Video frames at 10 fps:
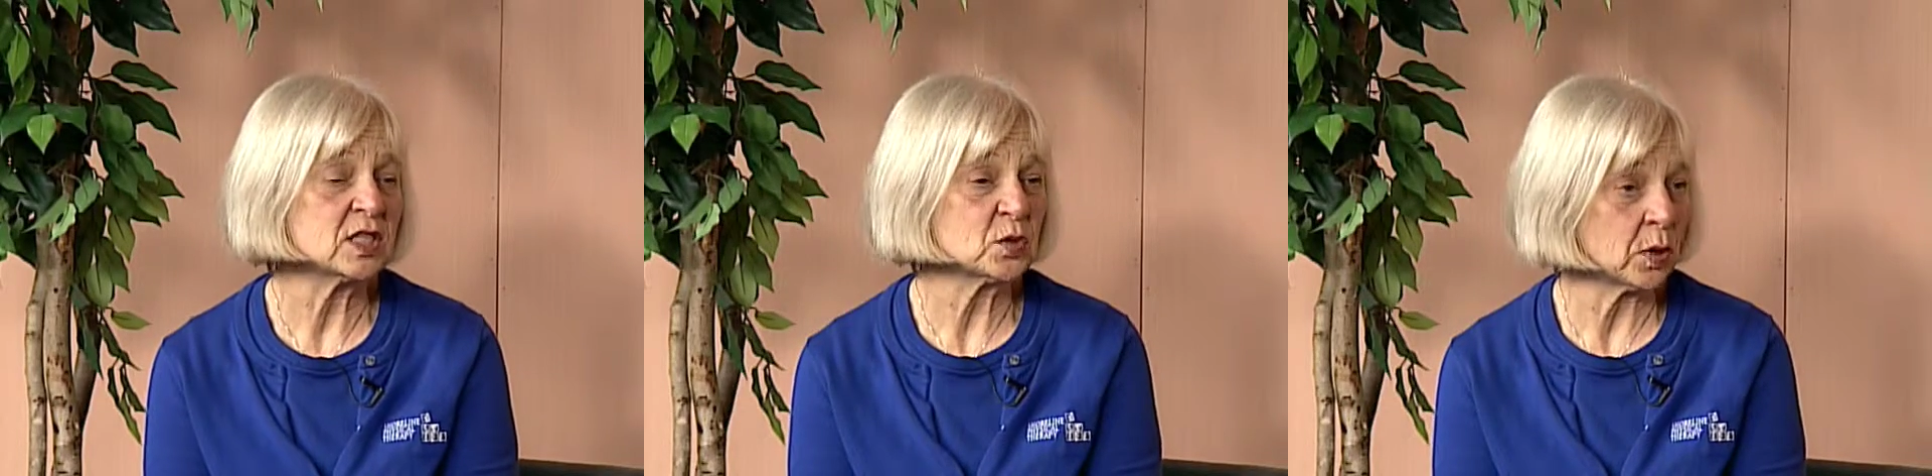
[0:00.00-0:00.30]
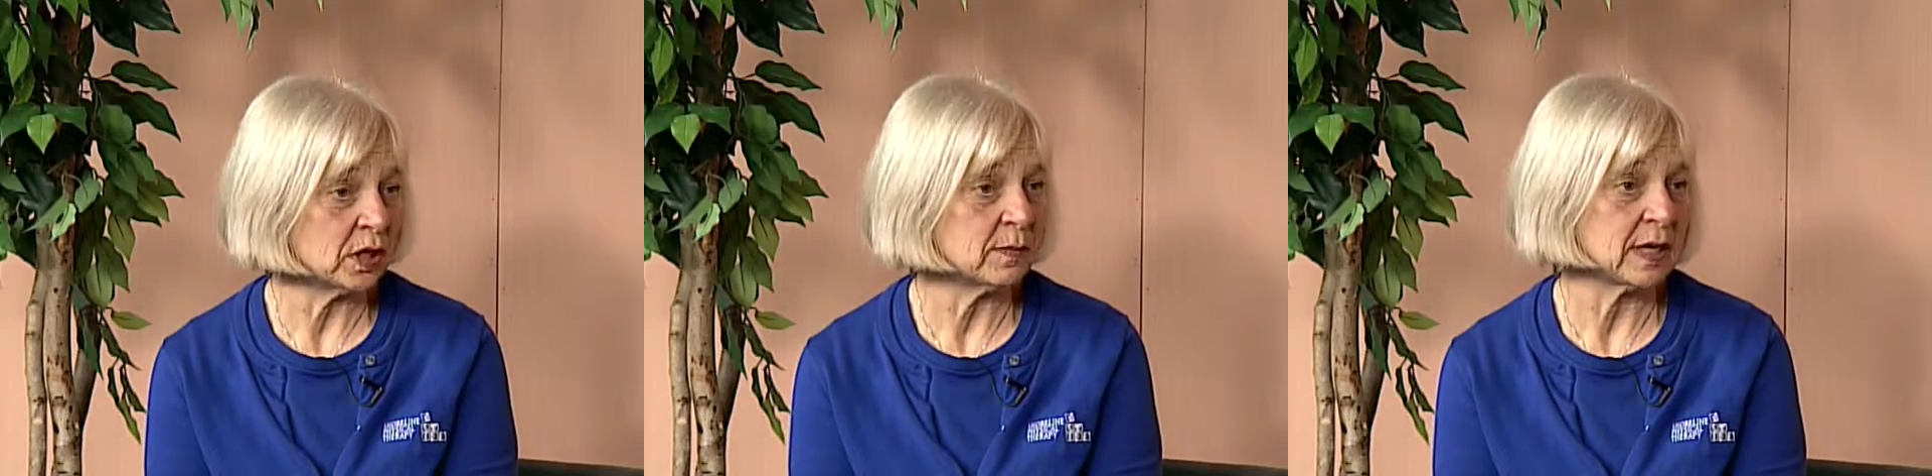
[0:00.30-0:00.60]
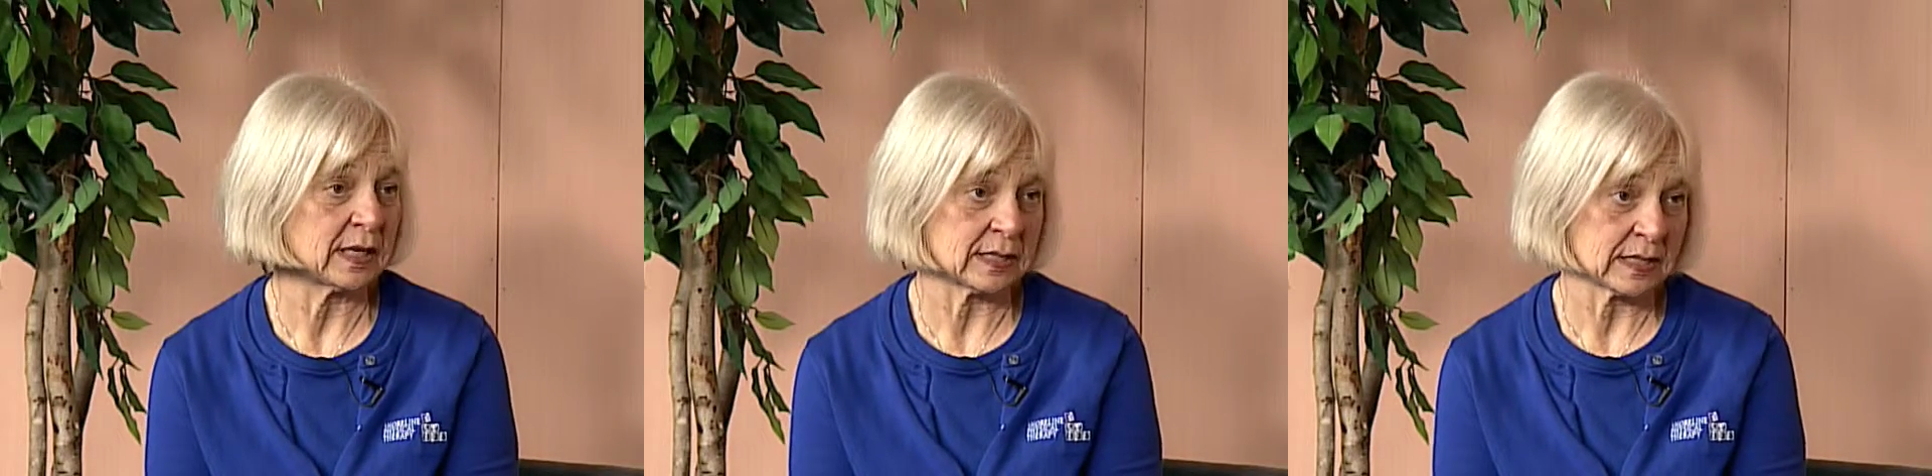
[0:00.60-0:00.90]
20
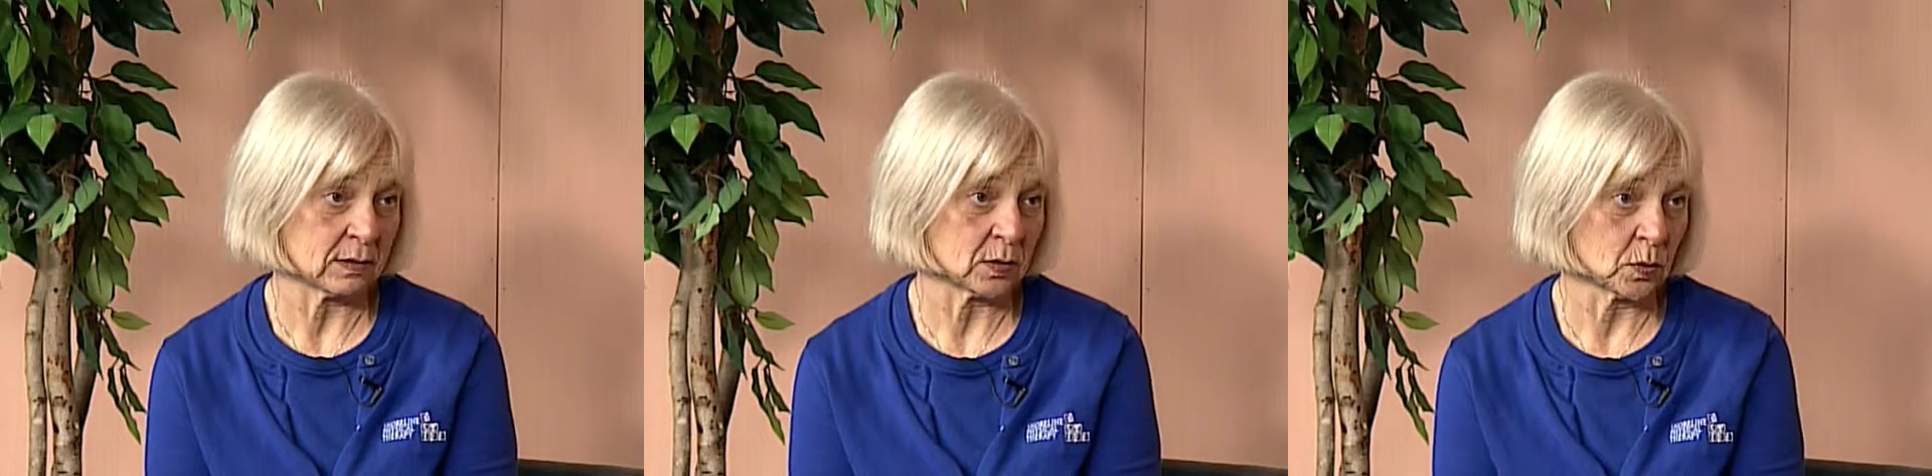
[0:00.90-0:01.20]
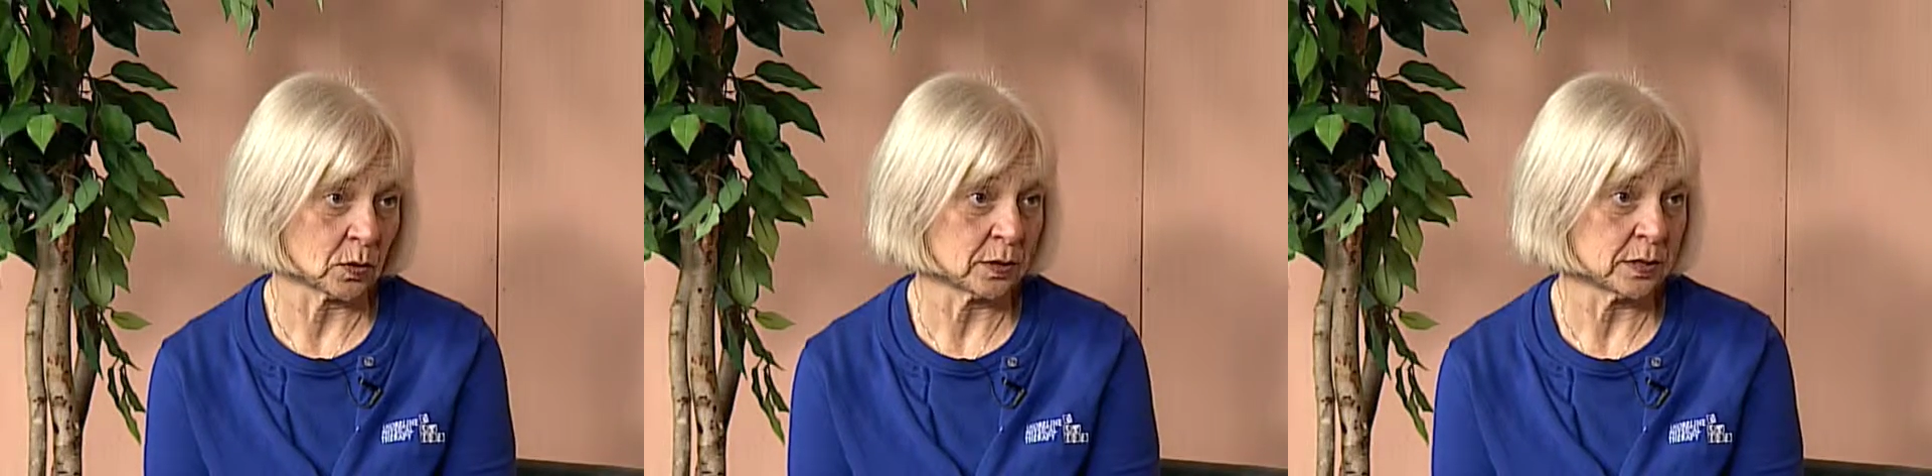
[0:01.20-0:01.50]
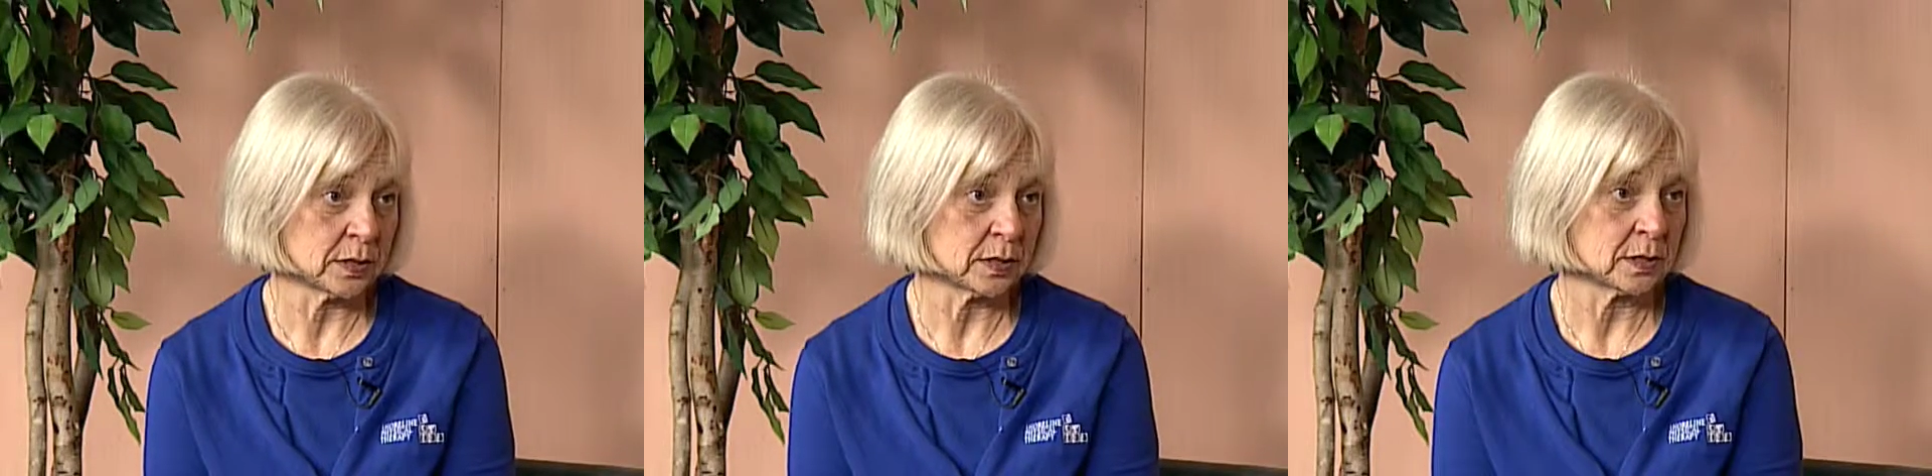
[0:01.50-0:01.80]
minutes
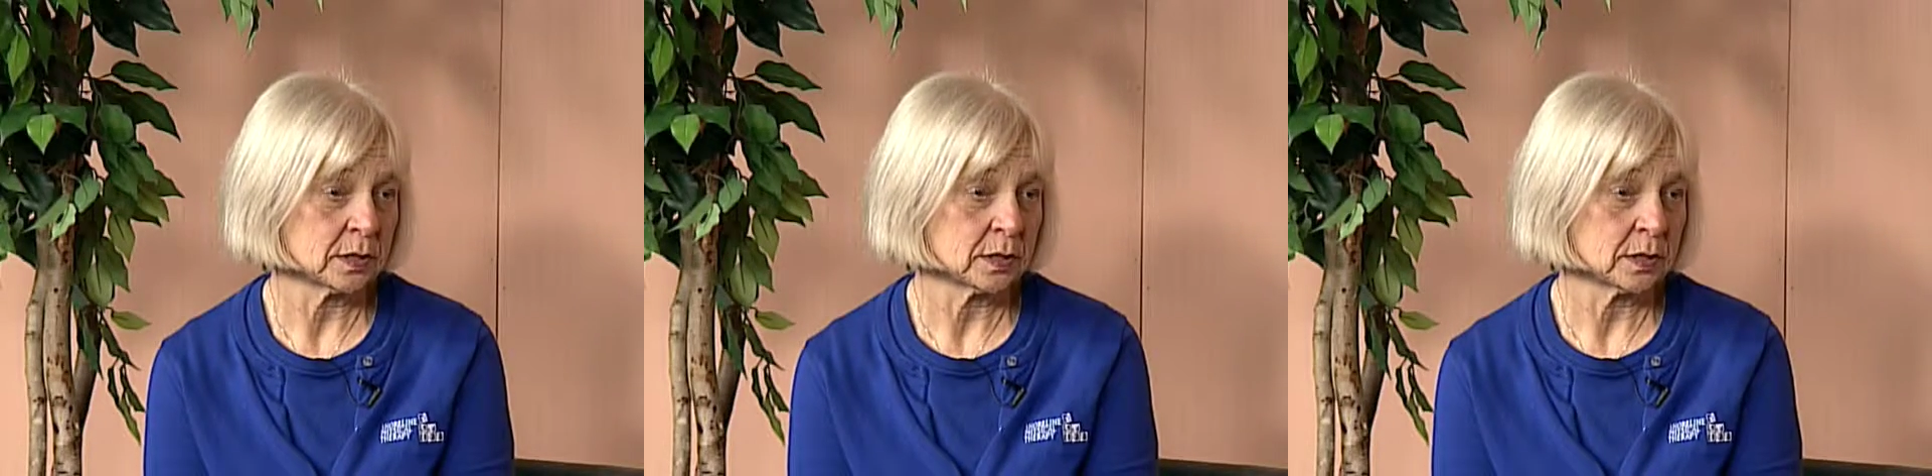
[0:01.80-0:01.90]
outdoors.